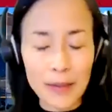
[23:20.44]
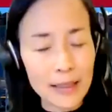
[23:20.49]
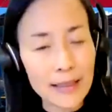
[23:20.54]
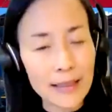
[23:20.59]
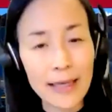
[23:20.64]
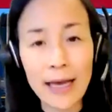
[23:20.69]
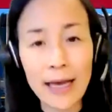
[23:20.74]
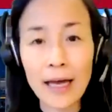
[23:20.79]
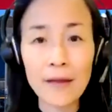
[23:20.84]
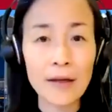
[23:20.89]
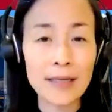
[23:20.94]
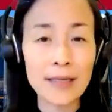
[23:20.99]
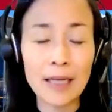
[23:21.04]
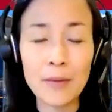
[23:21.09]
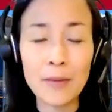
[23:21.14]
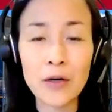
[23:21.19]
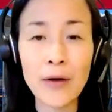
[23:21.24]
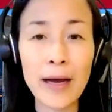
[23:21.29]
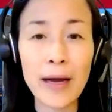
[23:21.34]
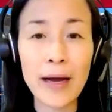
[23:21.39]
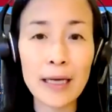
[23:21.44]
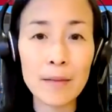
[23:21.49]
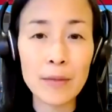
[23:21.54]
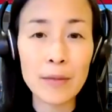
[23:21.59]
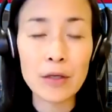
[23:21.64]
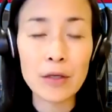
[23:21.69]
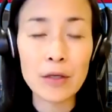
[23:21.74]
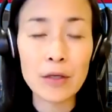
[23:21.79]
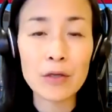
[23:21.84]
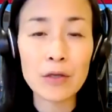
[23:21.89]
said that Democratic
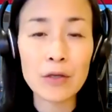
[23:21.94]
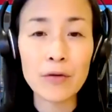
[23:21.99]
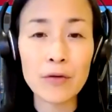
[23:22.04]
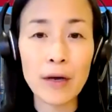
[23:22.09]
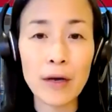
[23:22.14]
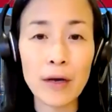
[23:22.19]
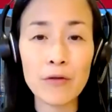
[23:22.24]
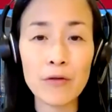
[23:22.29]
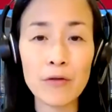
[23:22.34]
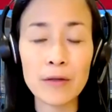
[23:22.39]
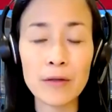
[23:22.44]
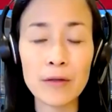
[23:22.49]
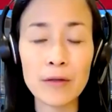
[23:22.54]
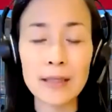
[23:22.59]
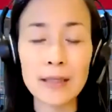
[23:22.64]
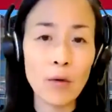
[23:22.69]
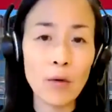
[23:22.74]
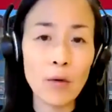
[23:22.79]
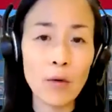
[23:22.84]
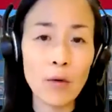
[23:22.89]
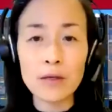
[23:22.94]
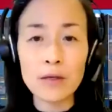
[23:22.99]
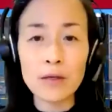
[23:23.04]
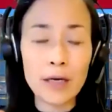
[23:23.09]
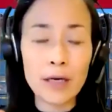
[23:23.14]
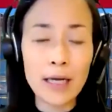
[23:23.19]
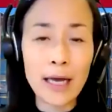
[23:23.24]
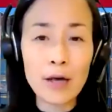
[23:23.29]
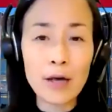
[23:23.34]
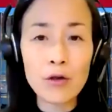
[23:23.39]
administrations have more of this
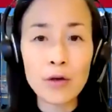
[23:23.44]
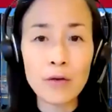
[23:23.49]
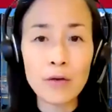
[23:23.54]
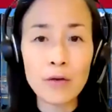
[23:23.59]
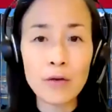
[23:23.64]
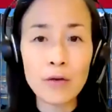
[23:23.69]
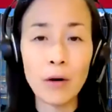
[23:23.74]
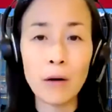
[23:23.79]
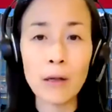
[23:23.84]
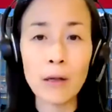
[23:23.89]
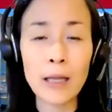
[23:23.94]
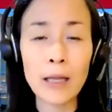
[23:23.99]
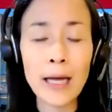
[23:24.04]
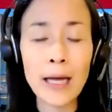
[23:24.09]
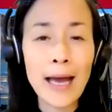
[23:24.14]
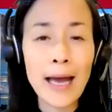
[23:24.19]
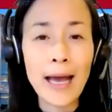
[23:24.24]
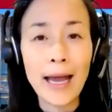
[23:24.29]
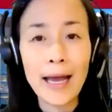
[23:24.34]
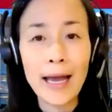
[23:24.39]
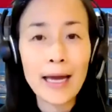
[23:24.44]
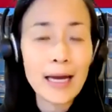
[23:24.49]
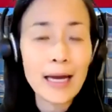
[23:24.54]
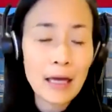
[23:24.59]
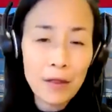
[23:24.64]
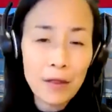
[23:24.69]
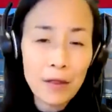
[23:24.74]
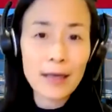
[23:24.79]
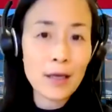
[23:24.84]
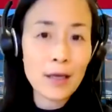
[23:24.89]
coordination role.
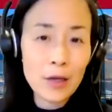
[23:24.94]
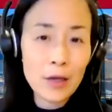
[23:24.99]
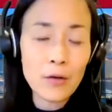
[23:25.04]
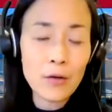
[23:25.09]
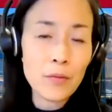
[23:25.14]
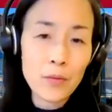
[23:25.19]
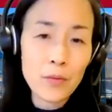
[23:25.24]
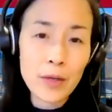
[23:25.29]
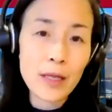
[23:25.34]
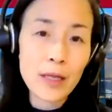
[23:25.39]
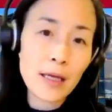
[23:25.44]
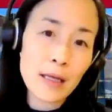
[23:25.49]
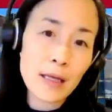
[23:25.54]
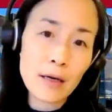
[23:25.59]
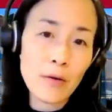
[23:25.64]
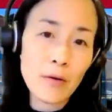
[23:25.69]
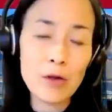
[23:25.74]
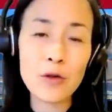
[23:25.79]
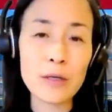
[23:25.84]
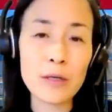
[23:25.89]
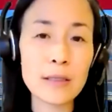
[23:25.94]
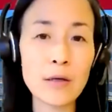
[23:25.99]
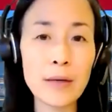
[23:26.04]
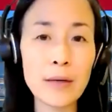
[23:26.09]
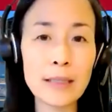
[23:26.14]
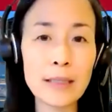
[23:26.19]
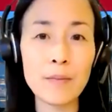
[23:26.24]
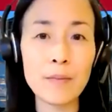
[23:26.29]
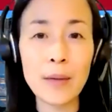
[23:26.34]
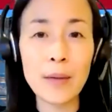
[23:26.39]
And I think really the question is
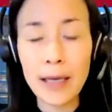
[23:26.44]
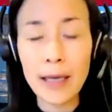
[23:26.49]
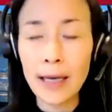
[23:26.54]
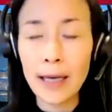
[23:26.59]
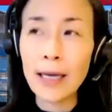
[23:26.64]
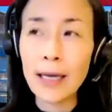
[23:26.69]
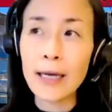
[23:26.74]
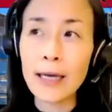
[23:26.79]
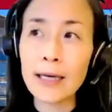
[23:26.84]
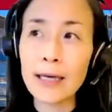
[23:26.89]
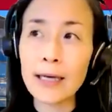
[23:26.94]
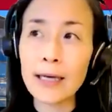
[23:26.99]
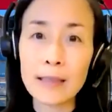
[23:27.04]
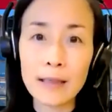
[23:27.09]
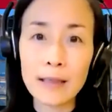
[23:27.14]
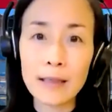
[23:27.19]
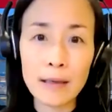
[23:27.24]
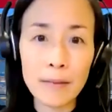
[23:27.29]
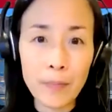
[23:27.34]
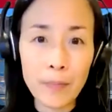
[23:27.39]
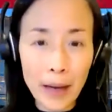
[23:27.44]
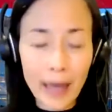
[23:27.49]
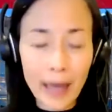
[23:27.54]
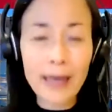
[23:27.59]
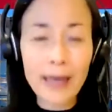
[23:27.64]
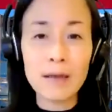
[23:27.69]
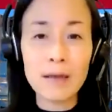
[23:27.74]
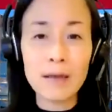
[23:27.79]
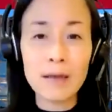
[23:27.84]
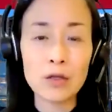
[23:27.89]
going to be: is the Biden
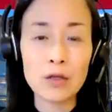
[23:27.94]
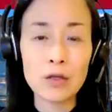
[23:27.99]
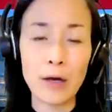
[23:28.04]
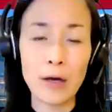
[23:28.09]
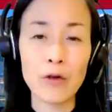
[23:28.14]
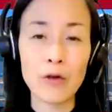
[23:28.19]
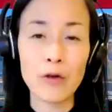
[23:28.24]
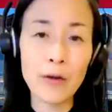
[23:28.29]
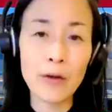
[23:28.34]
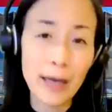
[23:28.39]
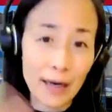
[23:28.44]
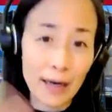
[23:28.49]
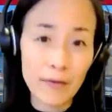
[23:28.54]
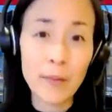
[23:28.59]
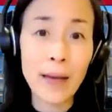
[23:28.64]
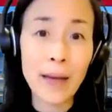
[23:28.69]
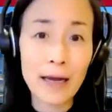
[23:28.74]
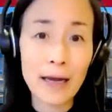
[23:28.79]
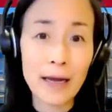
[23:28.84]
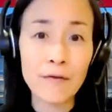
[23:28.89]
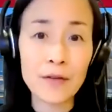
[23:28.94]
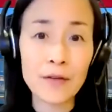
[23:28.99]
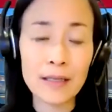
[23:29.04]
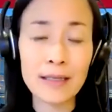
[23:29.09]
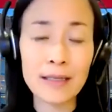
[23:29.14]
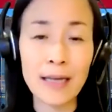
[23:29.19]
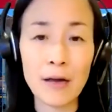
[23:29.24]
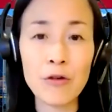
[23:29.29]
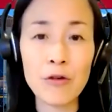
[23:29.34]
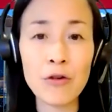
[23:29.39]
administration kind of a
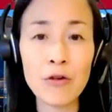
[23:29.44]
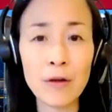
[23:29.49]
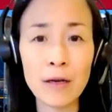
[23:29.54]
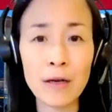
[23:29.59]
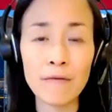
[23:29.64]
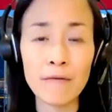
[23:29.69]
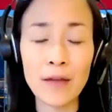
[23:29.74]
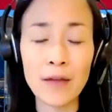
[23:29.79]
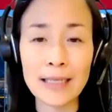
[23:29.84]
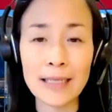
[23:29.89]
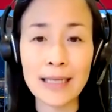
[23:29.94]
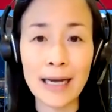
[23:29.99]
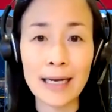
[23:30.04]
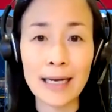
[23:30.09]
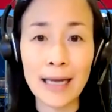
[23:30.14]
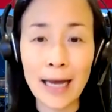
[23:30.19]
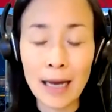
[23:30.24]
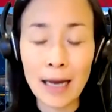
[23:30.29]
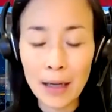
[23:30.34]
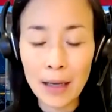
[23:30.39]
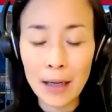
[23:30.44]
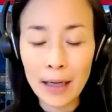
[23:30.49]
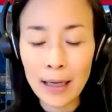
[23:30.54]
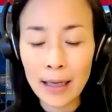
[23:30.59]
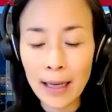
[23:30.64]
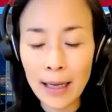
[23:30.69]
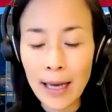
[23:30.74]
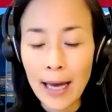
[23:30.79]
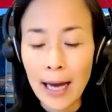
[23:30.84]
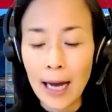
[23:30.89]
manifestation of that dynamic?
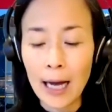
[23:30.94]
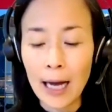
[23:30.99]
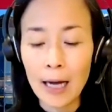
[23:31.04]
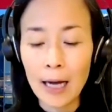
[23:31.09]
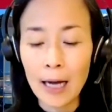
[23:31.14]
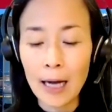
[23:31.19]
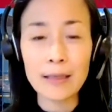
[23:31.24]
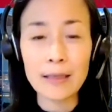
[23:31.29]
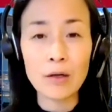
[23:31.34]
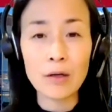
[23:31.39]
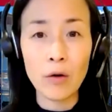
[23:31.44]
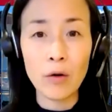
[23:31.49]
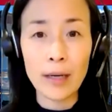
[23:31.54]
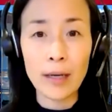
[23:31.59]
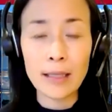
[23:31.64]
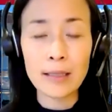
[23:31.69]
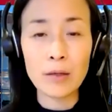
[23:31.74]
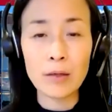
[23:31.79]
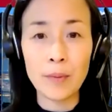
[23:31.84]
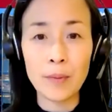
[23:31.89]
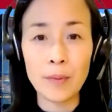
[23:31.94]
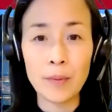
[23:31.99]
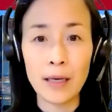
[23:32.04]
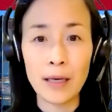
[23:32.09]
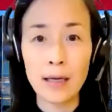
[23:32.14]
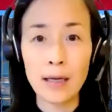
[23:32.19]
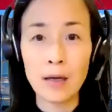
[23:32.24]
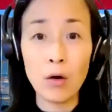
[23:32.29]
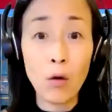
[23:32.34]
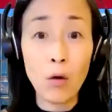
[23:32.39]
Is it going to
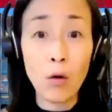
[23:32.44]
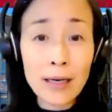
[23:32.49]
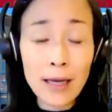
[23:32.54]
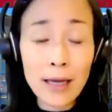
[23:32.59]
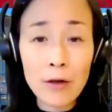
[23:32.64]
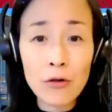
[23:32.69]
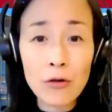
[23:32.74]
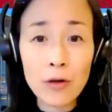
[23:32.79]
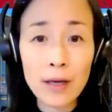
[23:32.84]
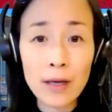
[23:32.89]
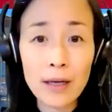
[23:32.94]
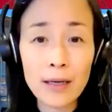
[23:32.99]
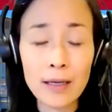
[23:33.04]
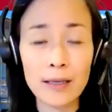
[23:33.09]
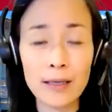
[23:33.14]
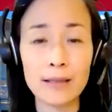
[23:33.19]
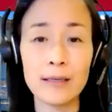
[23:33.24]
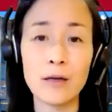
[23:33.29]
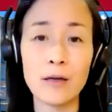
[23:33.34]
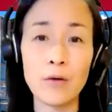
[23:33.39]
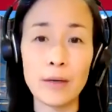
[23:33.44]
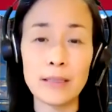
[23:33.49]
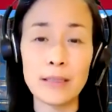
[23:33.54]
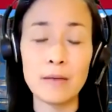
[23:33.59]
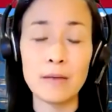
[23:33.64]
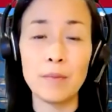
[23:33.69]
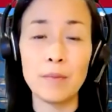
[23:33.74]
be coordination? Is it going to